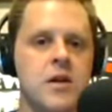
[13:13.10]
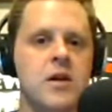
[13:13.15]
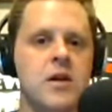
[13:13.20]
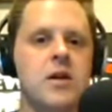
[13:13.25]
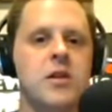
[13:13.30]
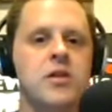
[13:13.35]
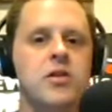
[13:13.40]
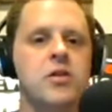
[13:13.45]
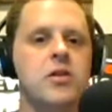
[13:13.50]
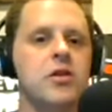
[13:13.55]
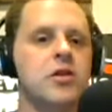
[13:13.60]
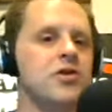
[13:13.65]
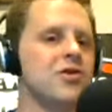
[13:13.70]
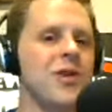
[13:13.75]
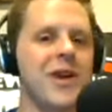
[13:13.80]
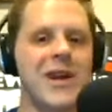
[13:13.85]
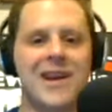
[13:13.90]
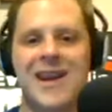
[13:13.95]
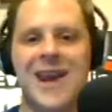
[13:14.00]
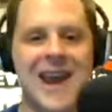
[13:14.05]
you can
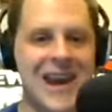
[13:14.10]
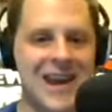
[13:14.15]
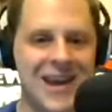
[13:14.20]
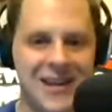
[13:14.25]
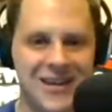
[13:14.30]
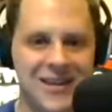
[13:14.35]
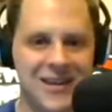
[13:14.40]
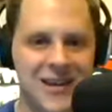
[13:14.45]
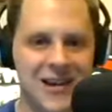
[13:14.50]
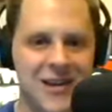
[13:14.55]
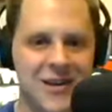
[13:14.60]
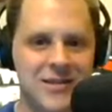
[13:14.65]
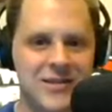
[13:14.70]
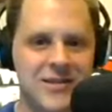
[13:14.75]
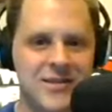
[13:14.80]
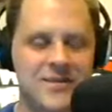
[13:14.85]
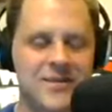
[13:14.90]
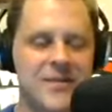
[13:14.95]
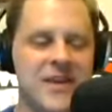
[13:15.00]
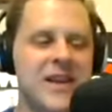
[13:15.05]
train anything else.
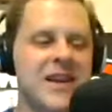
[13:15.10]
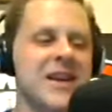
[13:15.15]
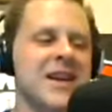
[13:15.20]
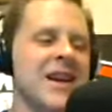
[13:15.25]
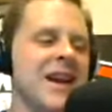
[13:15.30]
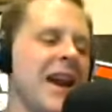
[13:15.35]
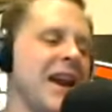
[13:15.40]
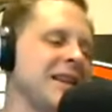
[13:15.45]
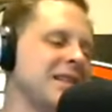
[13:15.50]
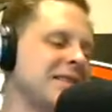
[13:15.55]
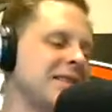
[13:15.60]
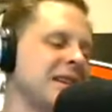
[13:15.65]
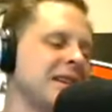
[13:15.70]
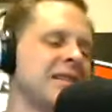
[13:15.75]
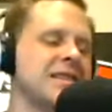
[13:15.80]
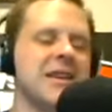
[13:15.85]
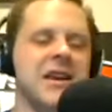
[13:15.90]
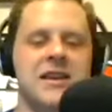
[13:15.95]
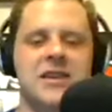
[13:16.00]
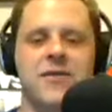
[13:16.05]

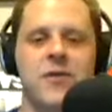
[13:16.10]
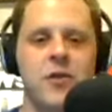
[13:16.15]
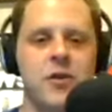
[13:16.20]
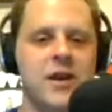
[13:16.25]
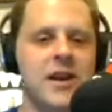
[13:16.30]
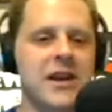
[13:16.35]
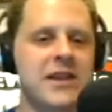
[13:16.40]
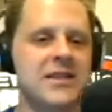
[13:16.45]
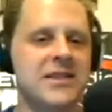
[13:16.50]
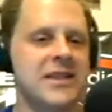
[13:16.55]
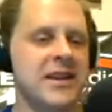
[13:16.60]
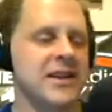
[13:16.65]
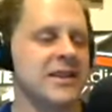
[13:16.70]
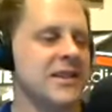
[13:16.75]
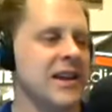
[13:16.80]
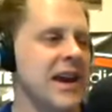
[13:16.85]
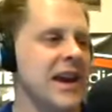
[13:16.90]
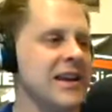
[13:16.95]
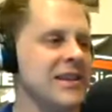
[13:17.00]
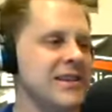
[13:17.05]
866 496
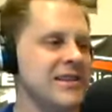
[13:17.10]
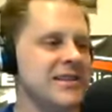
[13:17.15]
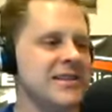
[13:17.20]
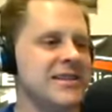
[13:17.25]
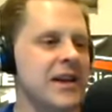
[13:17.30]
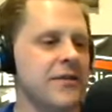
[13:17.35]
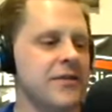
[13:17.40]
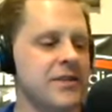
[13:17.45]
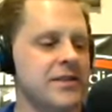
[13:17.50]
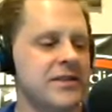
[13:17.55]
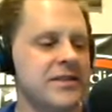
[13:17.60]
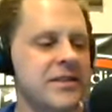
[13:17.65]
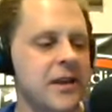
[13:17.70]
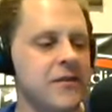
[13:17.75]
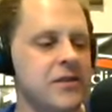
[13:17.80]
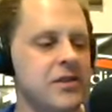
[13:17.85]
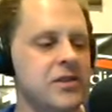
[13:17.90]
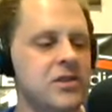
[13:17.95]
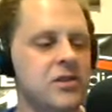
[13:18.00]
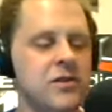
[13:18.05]

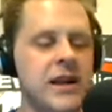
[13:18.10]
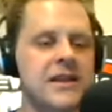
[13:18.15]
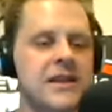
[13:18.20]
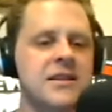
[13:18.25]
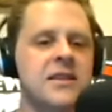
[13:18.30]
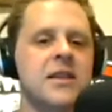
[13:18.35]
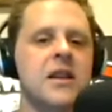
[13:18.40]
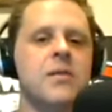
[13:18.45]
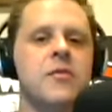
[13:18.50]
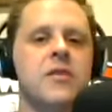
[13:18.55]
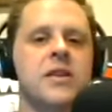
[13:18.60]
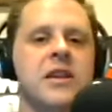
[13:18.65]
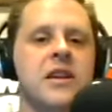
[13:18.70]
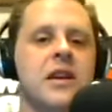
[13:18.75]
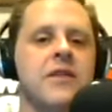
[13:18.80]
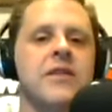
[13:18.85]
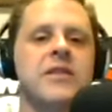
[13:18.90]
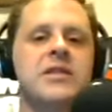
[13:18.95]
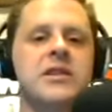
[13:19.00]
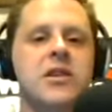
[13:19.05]
8772. That's the number to give
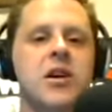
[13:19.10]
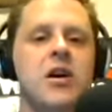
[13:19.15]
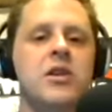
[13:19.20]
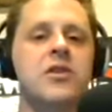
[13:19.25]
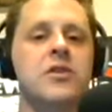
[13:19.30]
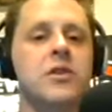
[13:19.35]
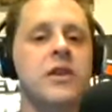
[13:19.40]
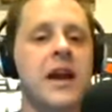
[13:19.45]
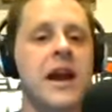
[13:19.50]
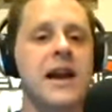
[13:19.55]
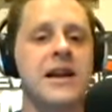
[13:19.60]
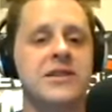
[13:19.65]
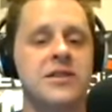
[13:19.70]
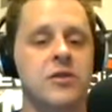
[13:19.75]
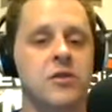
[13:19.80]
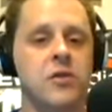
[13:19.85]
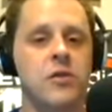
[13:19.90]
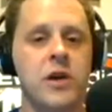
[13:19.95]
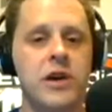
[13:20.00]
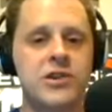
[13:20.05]
us a call. You can ask your
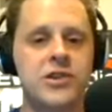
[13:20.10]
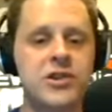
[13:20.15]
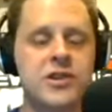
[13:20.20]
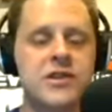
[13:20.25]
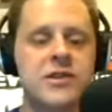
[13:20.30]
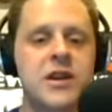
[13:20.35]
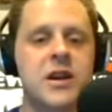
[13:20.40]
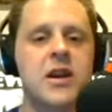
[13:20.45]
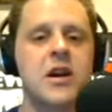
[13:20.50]
questions.